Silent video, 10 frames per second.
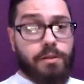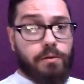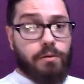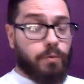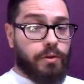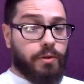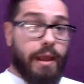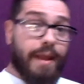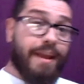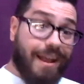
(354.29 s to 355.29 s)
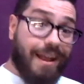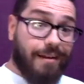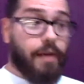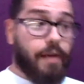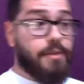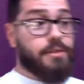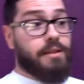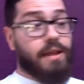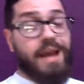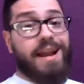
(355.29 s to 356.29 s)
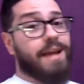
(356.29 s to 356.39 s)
they don't know what they're getting, and I can kind of see that.